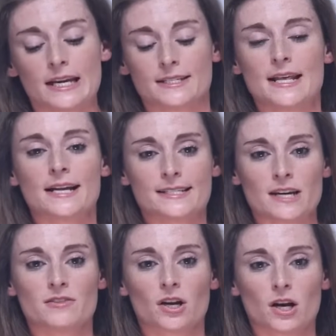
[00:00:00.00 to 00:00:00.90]
is that
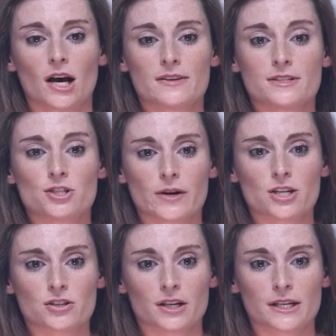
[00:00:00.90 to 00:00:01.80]
David and Goliath
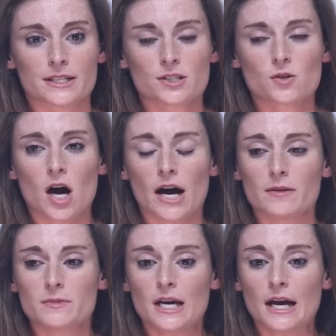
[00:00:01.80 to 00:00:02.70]
situation that I
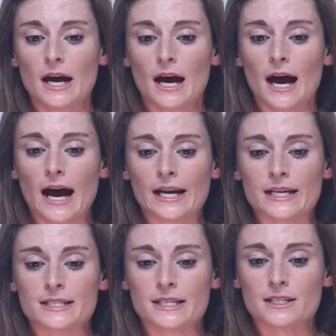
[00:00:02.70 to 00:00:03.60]
described.
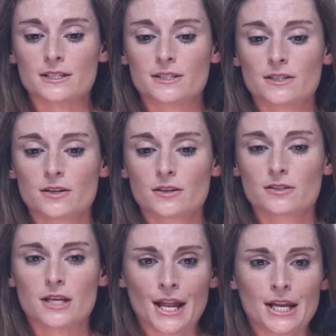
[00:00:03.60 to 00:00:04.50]
And it is
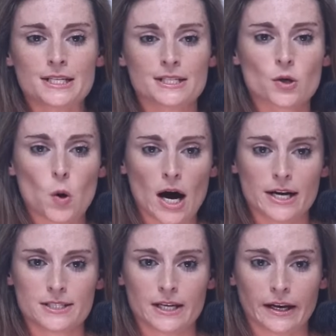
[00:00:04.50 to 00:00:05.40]
certainly
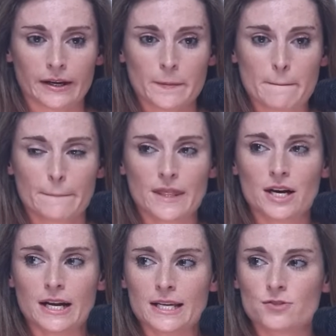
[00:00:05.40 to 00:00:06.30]
disquieting
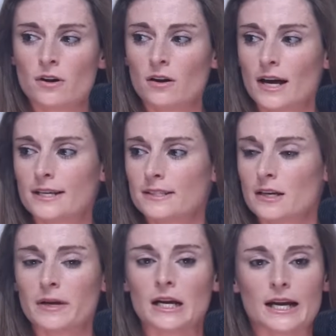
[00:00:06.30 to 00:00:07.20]
that Israel has
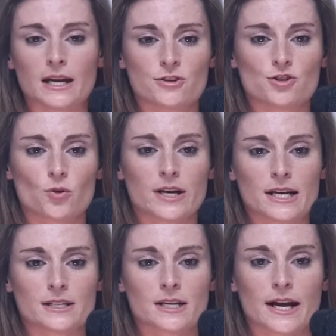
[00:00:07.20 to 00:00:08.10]
seemingly
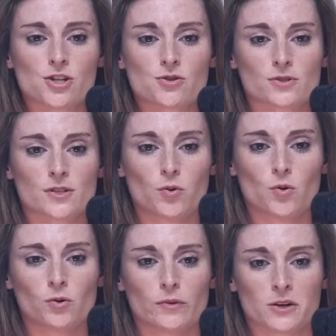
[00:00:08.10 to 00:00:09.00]
enjoyed international
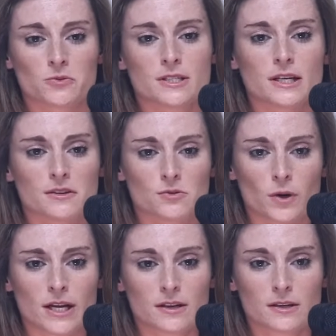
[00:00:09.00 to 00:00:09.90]
support when it was seen as
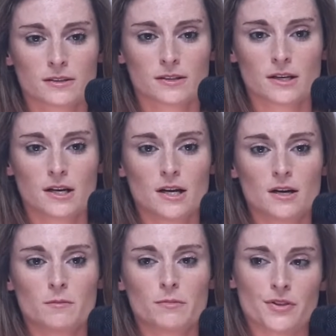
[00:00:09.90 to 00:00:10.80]
weak.
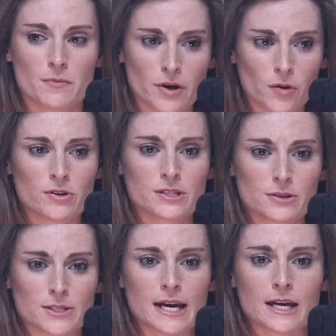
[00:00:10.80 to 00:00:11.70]
But the moment
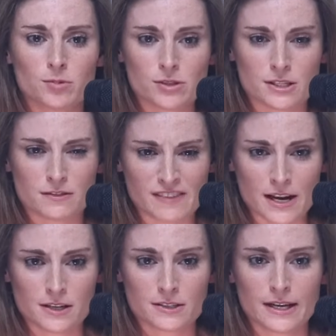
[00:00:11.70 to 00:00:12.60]
it was able to
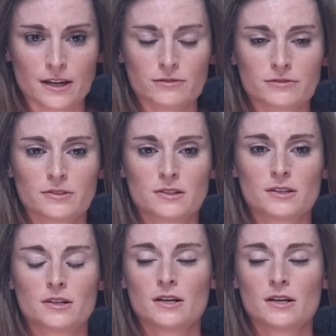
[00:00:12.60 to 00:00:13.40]
defend itself,